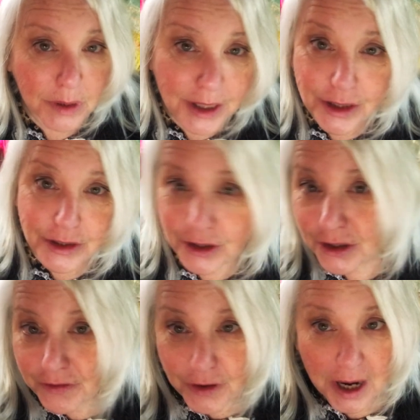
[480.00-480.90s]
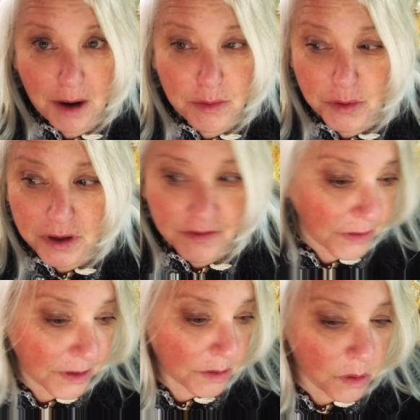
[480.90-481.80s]
really looked good for Cowboy
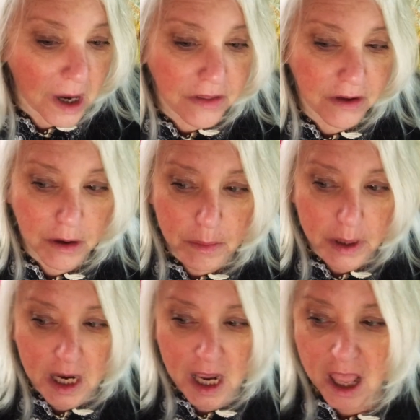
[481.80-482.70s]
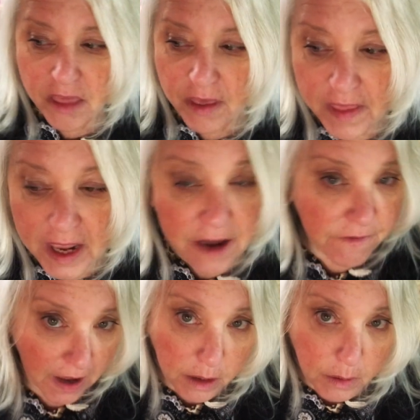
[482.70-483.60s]
for a little while there, but then they
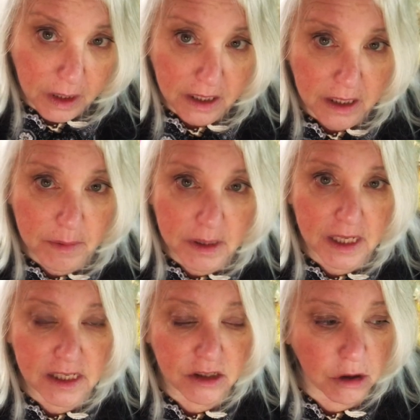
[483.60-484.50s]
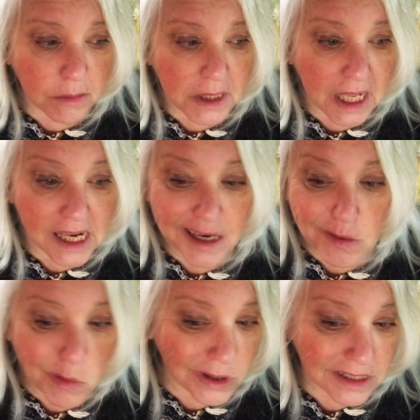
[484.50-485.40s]
evaluated him and they determined that he
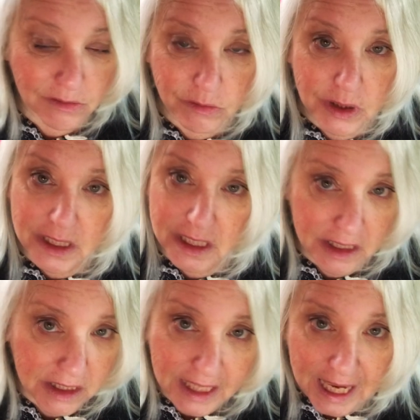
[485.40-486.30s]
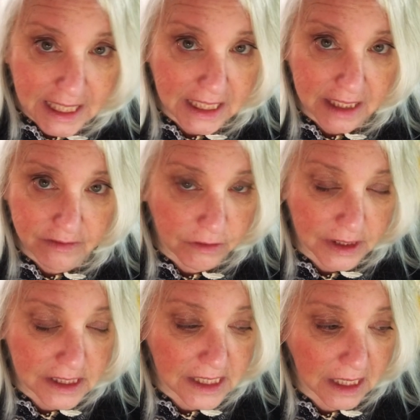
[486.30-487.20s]
wasn't really a candidate for the
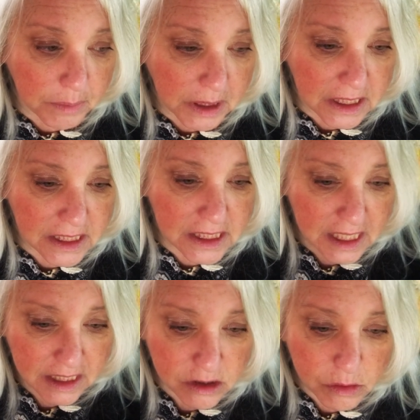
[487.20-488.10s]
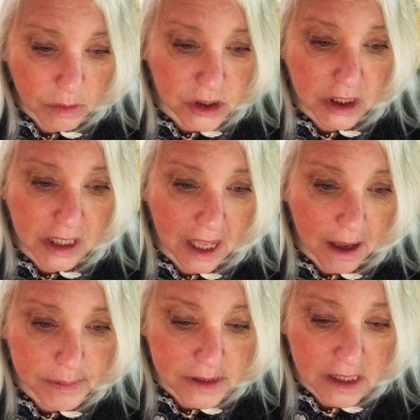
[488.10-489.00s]
stent because he had too much
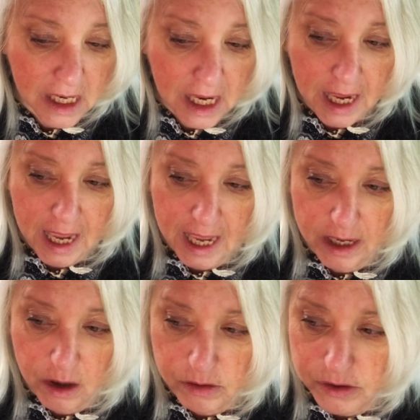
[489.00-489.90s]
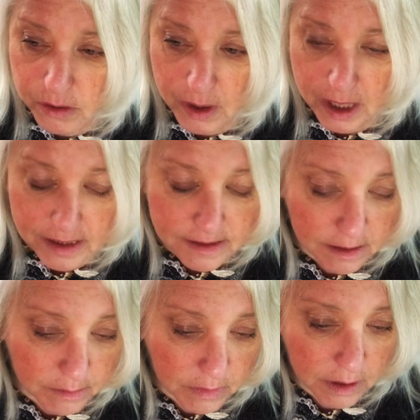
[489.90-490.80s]
collapse, and he also had
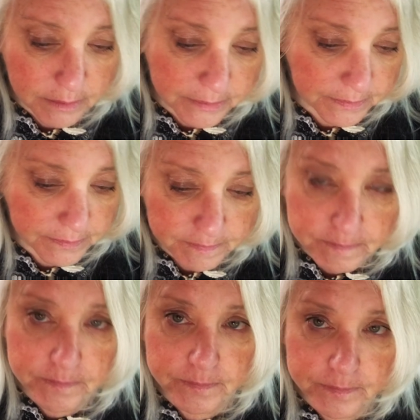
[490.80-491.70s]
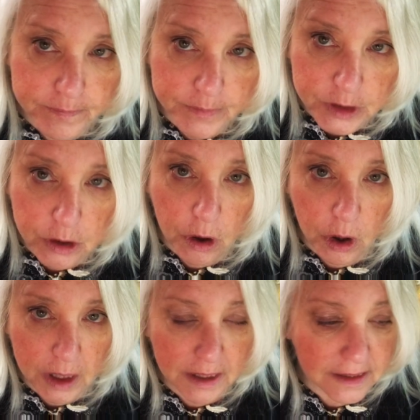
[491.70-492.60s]
some
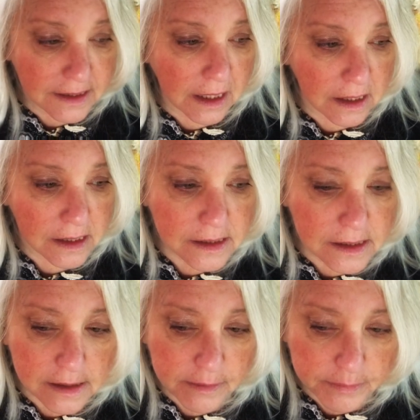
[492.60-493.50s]
scarring in his lungs.